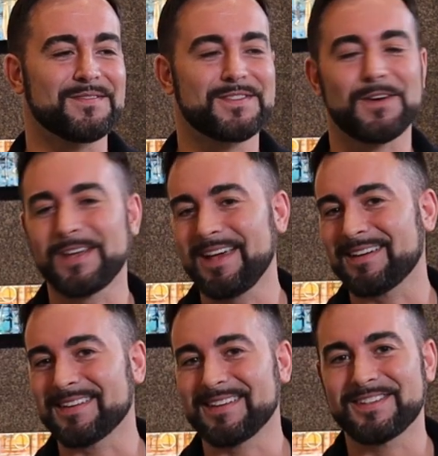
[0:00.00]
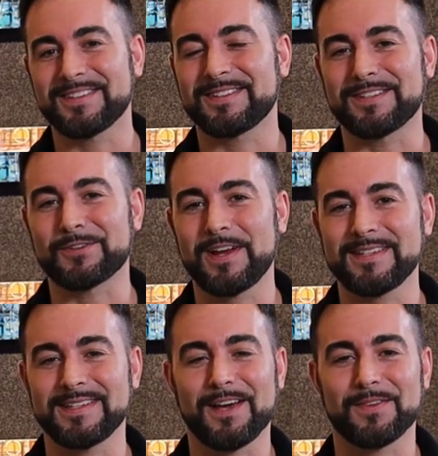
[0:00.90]
So yeah, it's
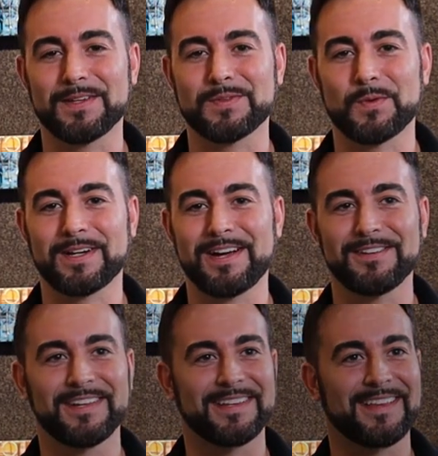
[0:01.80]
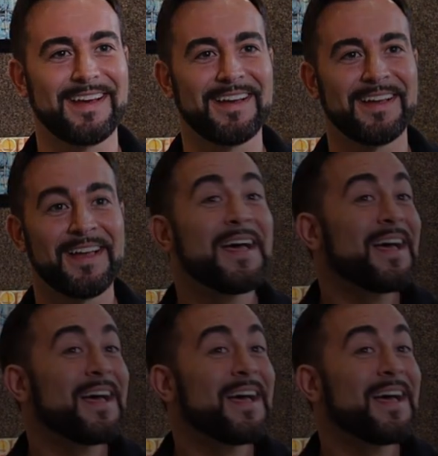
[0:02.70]
crazy how things work out like that.